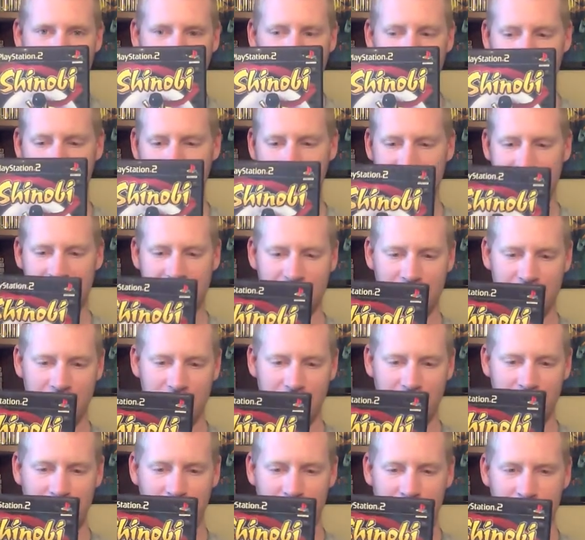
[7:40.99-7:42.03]
the
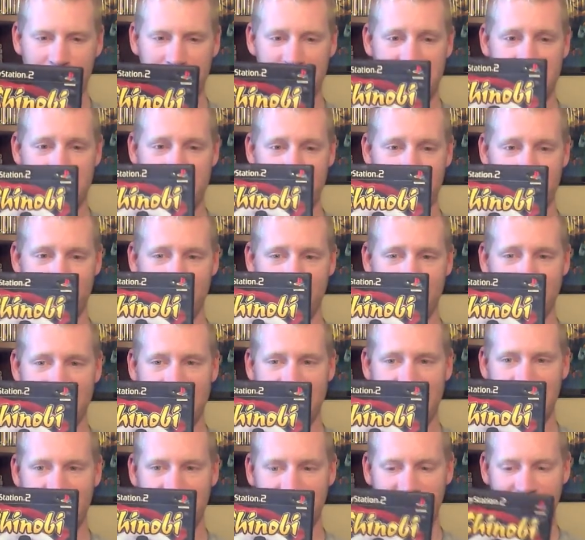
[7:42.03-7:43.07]
PS2, which here's a really
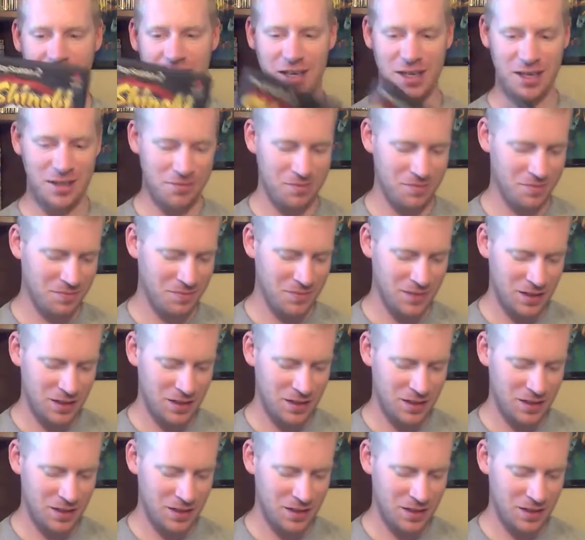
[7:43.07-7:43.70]
tough game.